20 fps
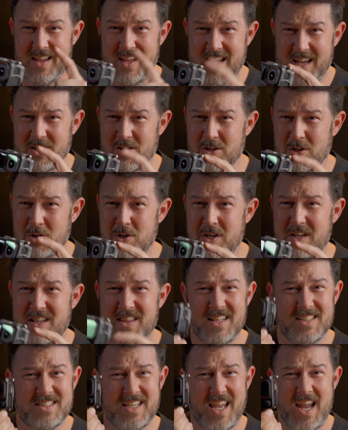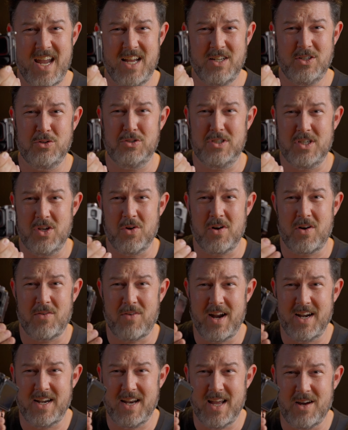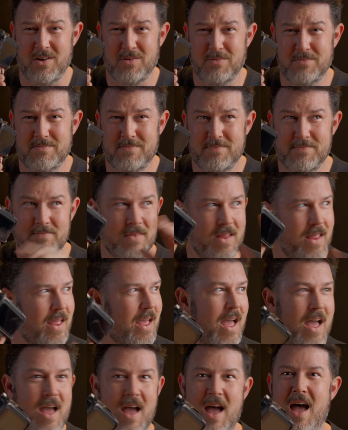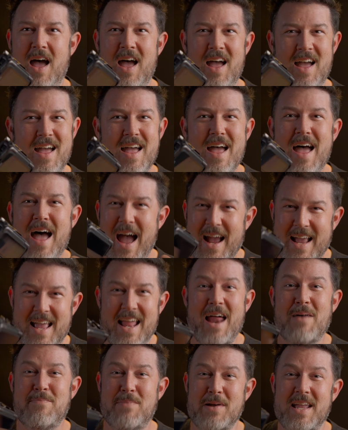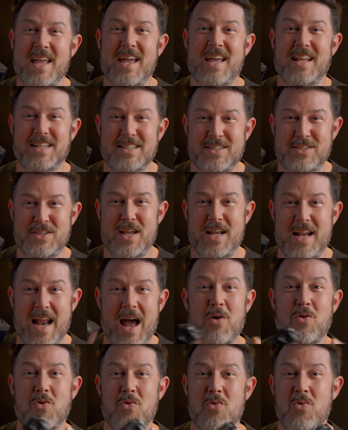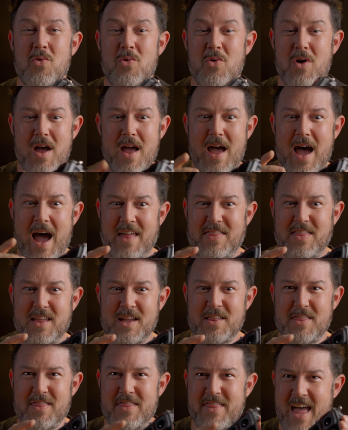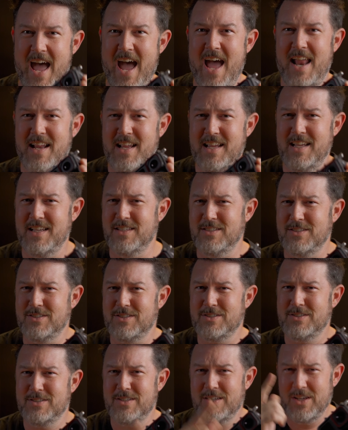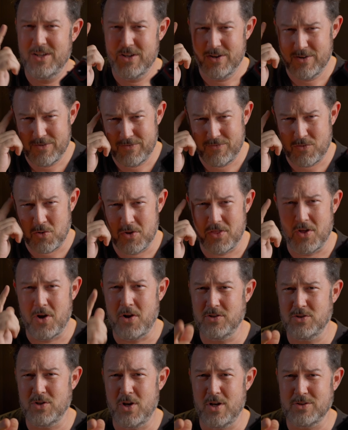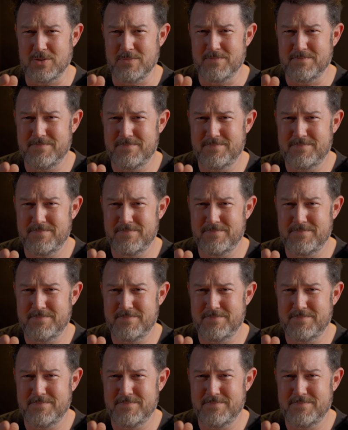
including this cage you see on it right now. I cannot begin to state how cool I think that is. Forethought is awesome.